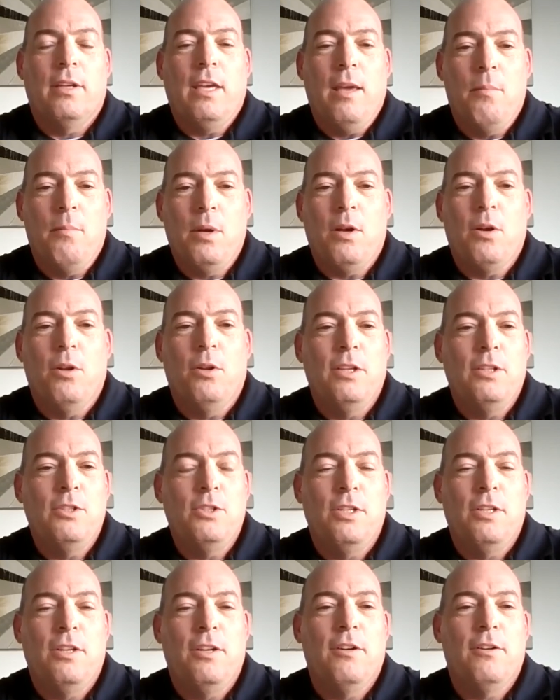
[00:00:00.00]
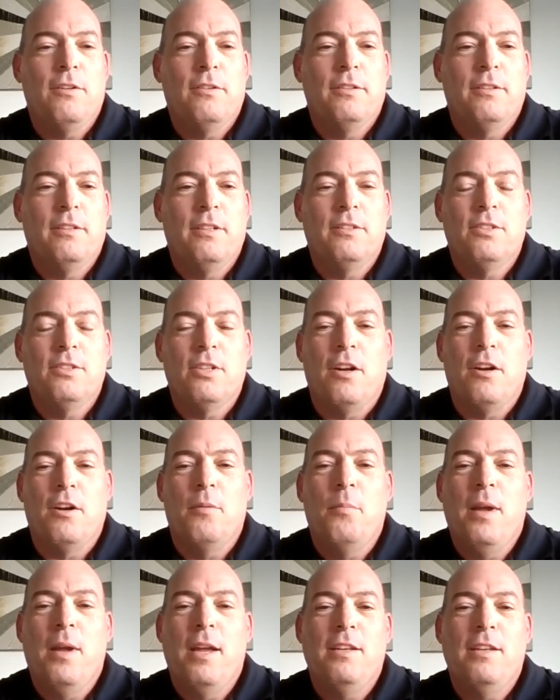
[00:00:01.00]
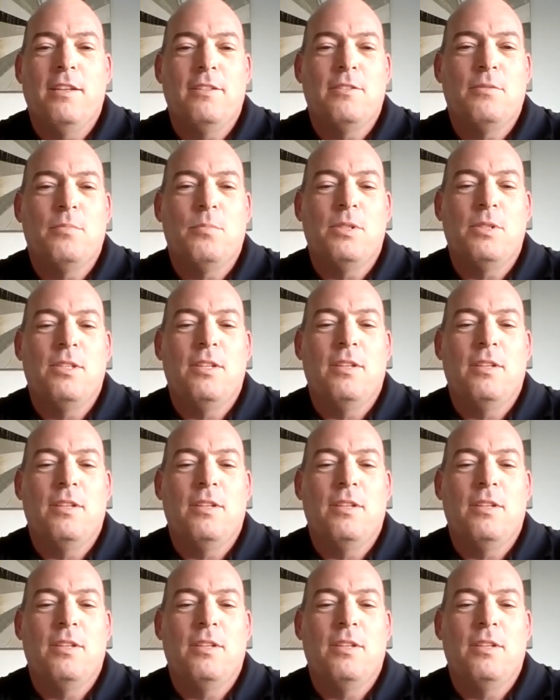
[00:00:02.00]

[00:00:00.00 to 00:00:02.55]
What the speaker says: a chemical engineer that's on our maintenance